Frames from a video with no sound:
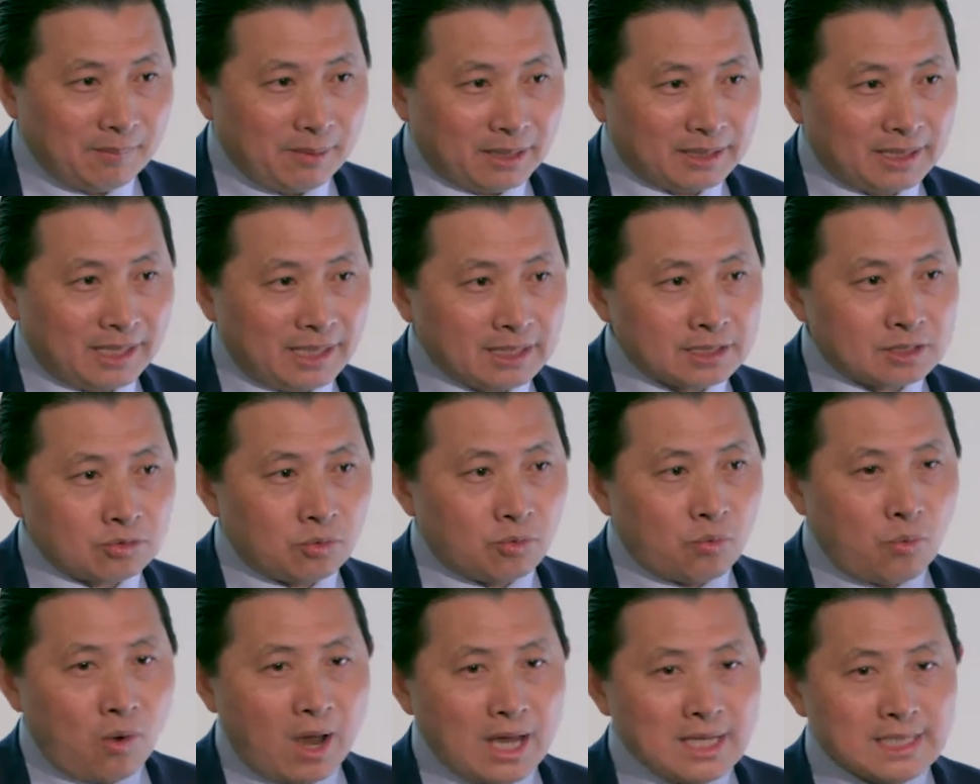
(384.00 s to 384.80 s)
But there's
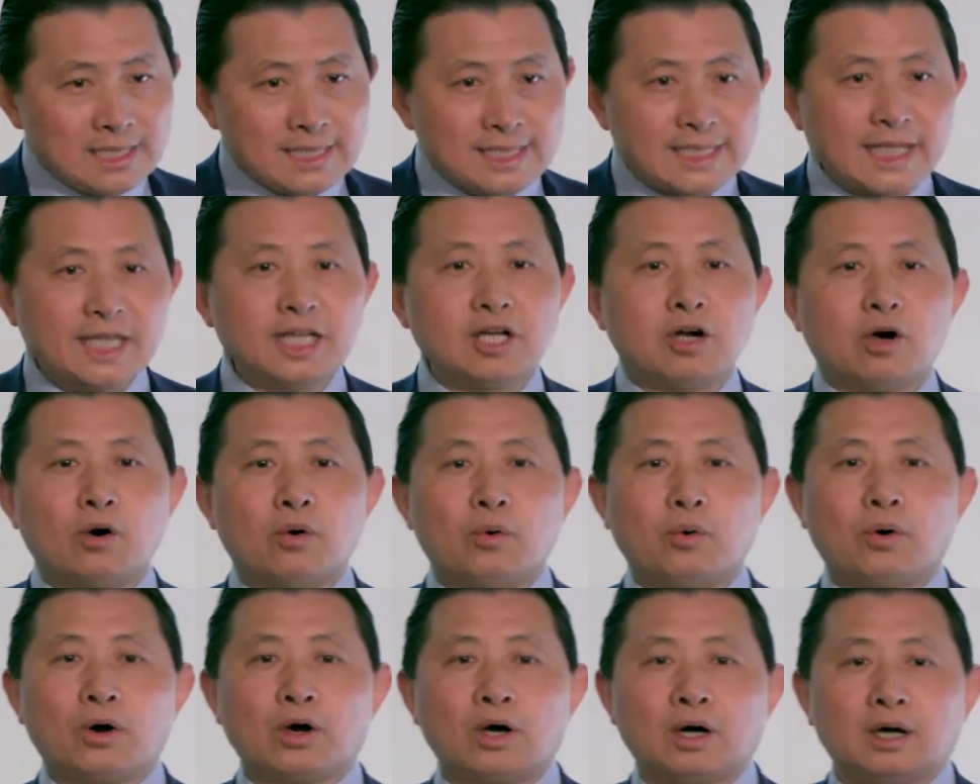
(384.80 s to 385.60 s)
one
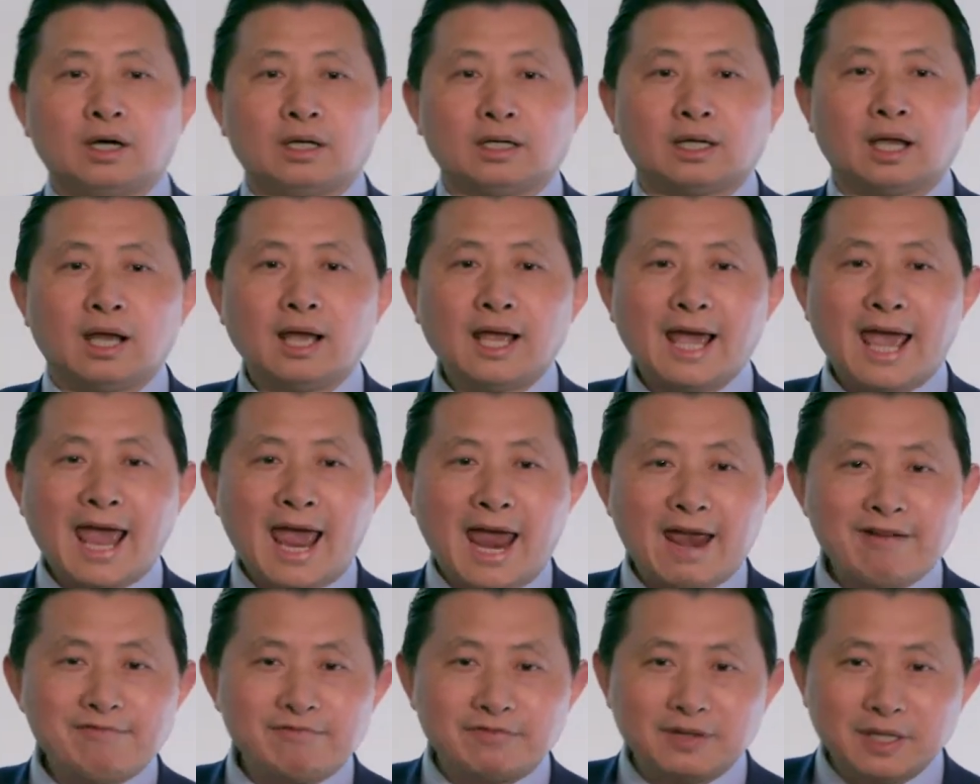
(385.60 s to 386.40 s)
single word
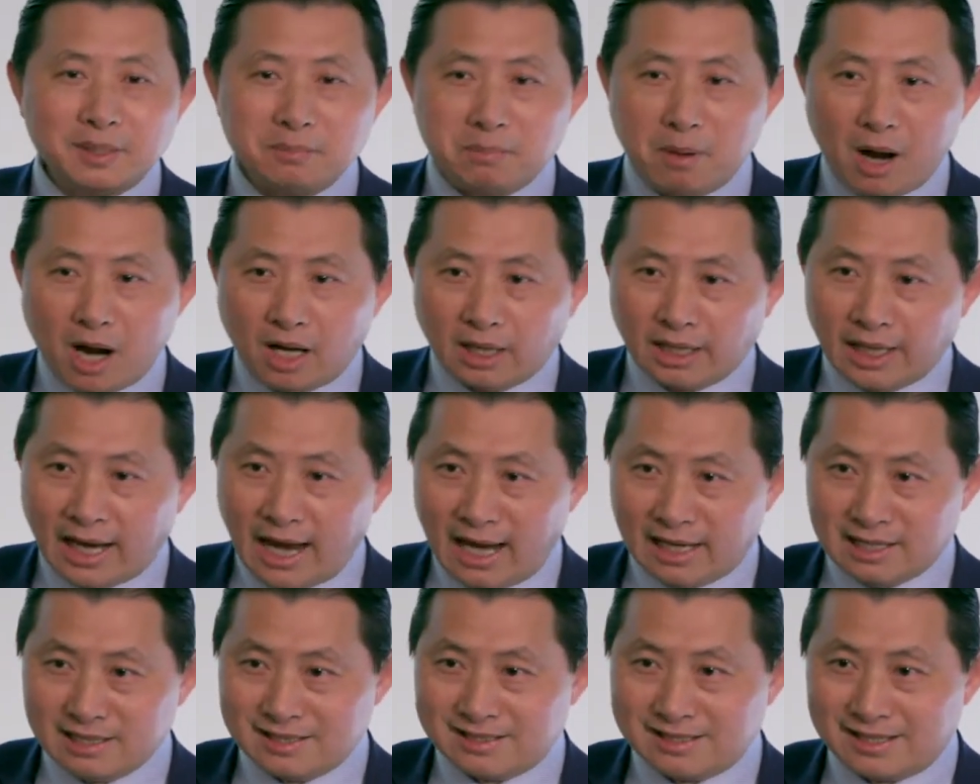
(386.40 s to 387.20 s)
everybody
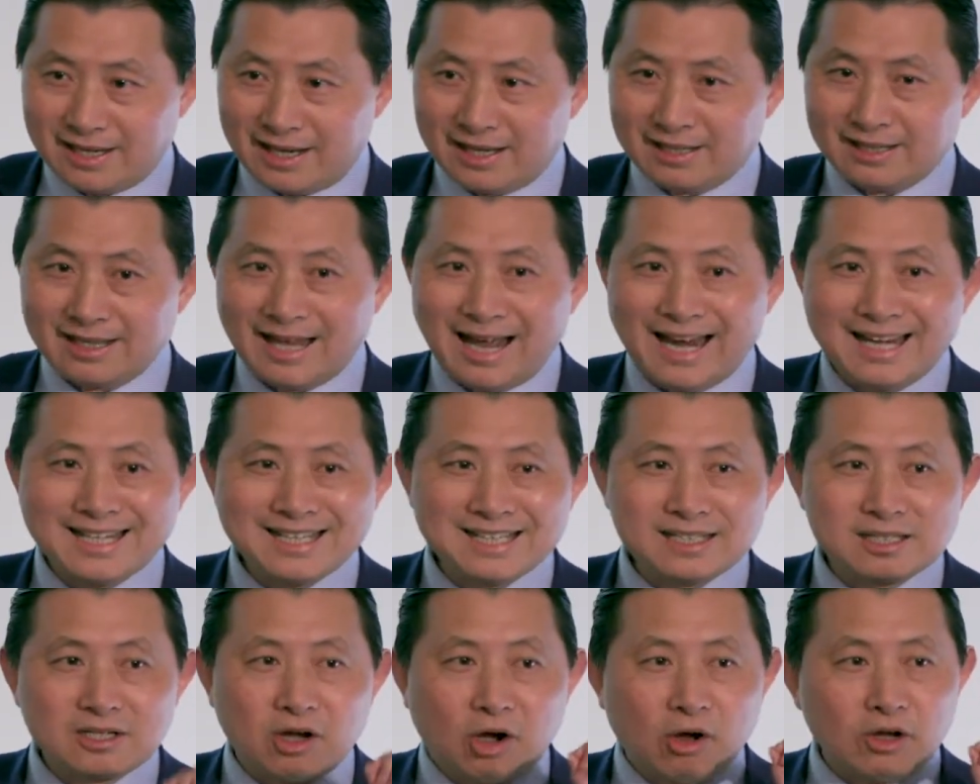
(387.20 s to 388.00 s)
understand. That
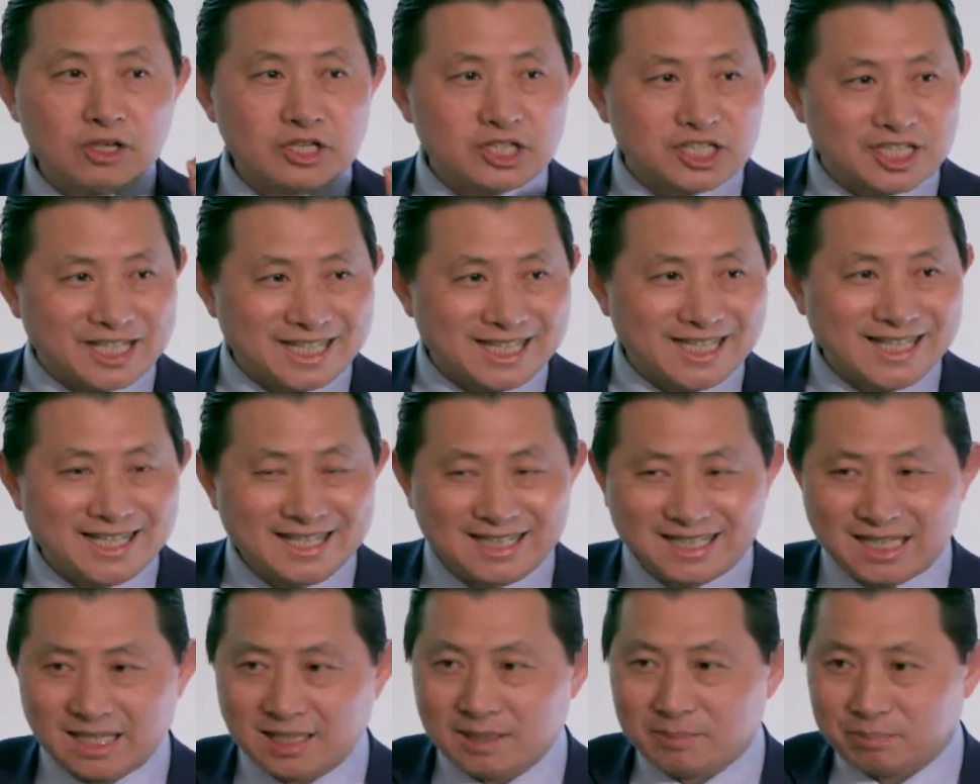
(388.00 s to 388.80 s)
is called
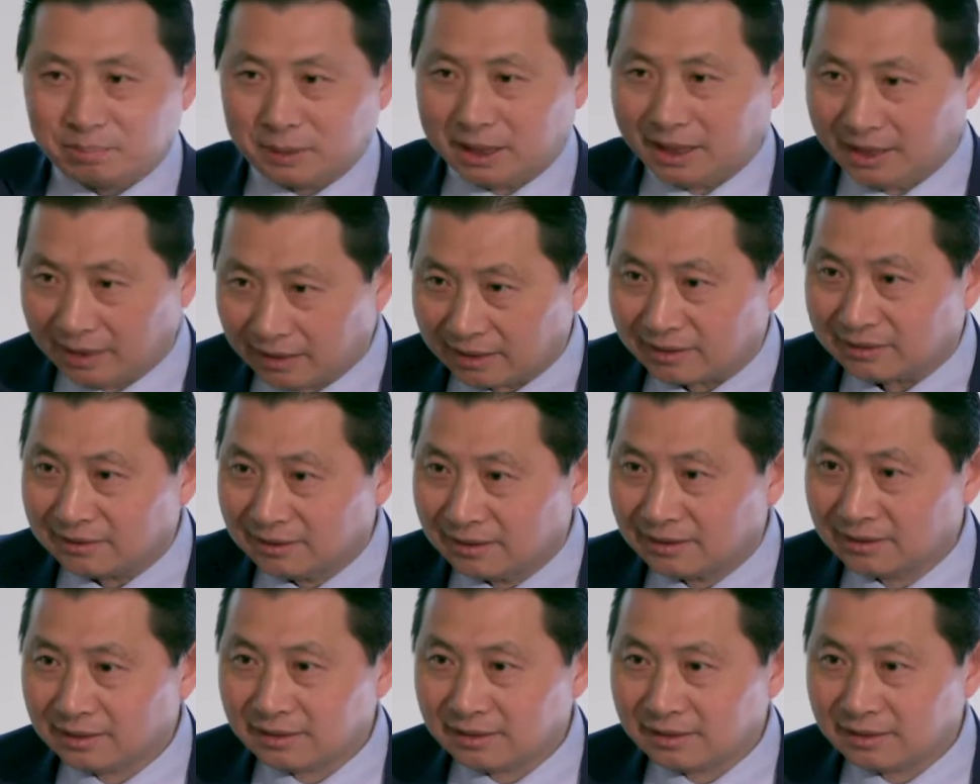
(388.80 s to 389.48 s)
GDP.